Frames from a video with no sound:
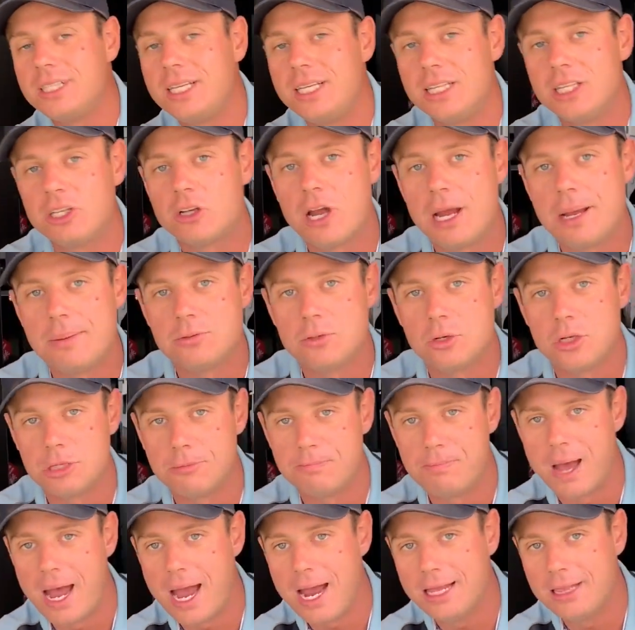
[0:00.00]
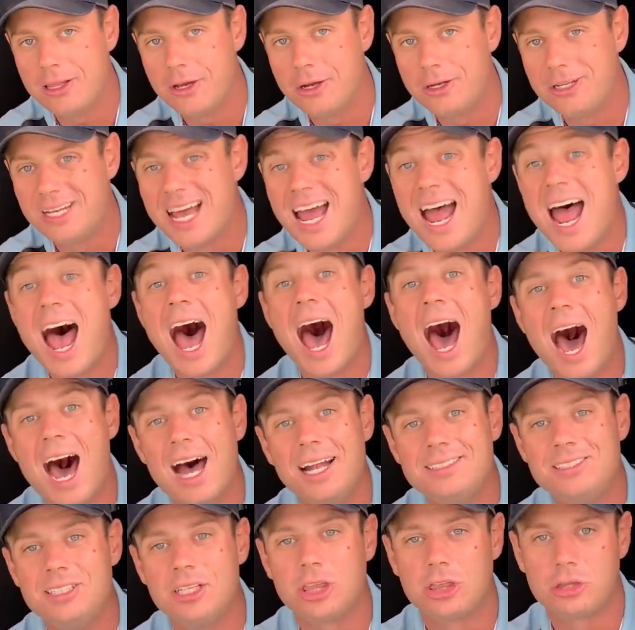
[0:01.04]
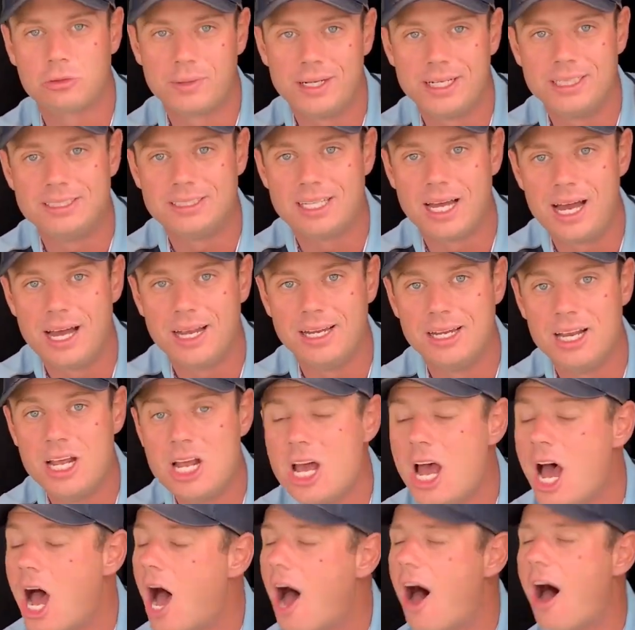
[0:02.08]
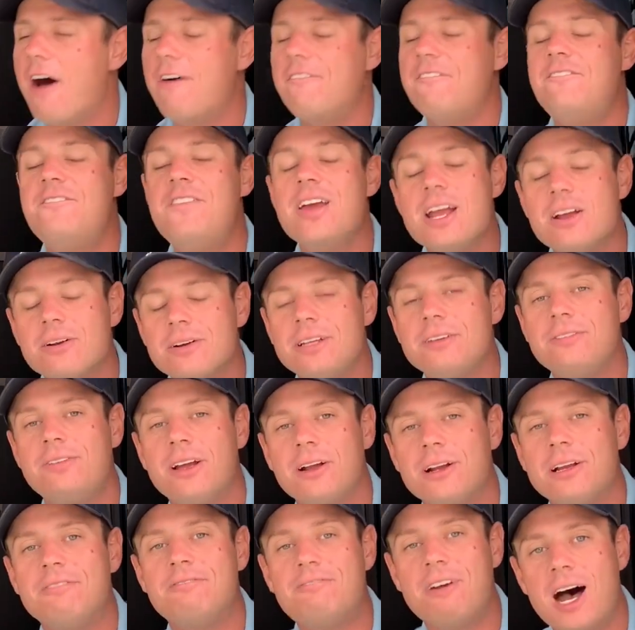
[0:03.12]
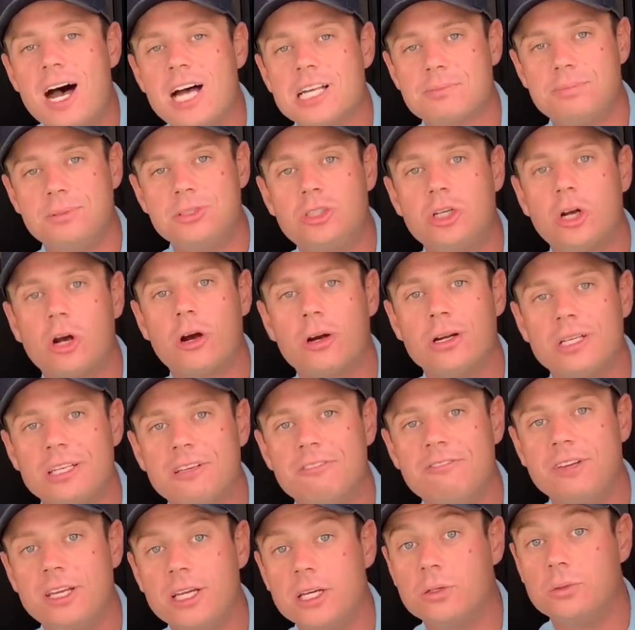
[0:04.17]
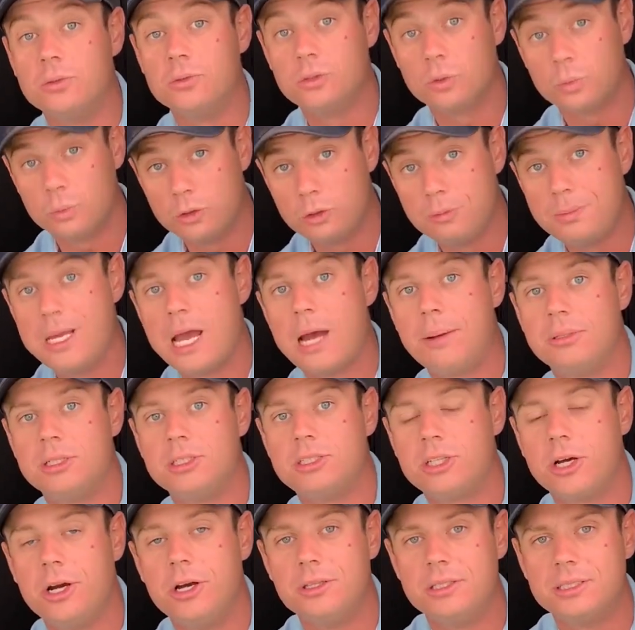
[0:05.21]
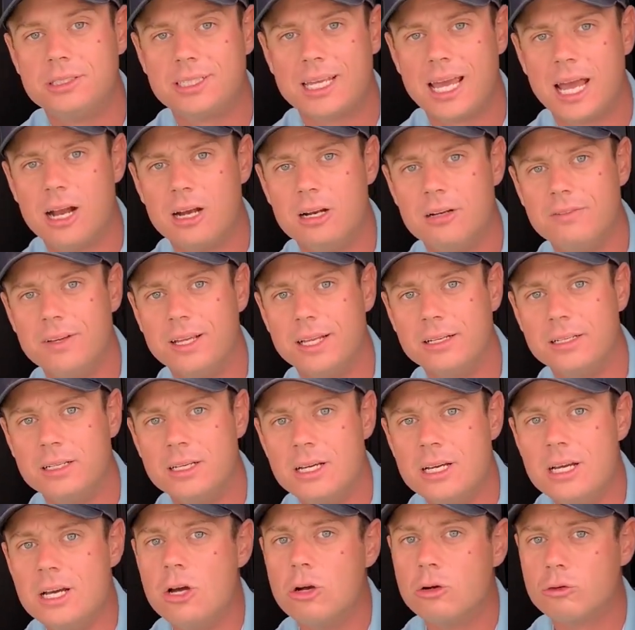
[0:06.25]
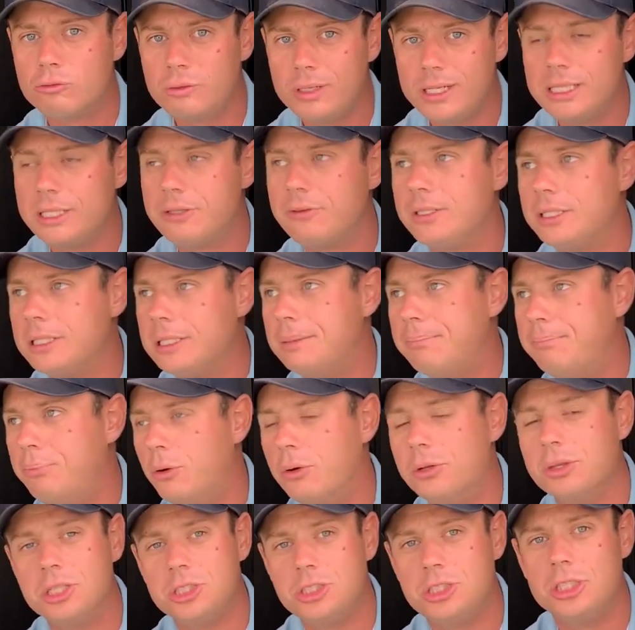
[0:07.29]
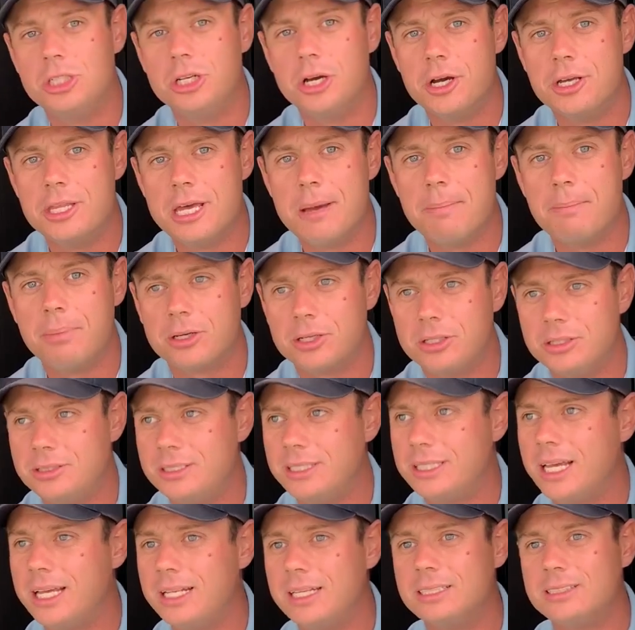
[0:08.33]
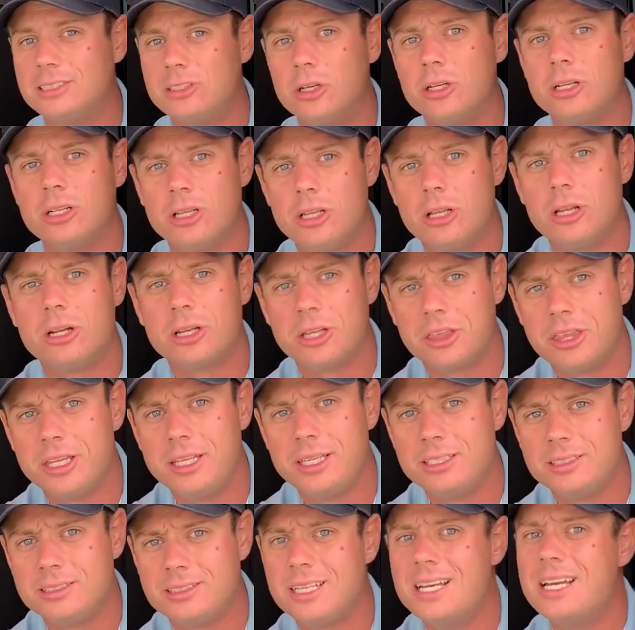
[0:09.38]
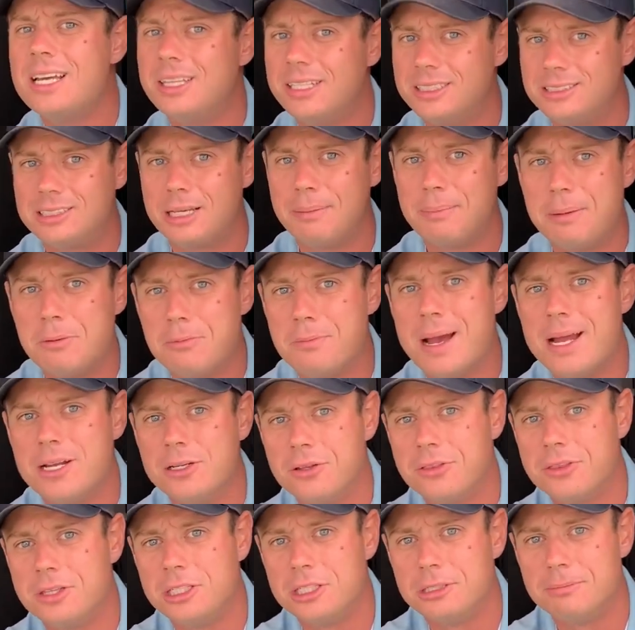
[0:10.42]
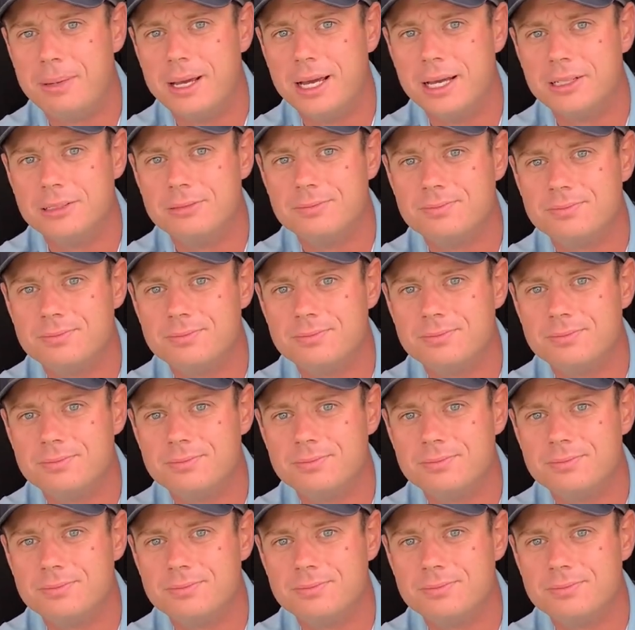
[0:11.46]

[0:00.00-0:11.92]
kilograms worth of payload, under 3 ton. A very vast majority of vehicles will be able to tow this caravan. Really important that you know that, because again, it's not a lot of things that some people may not think about.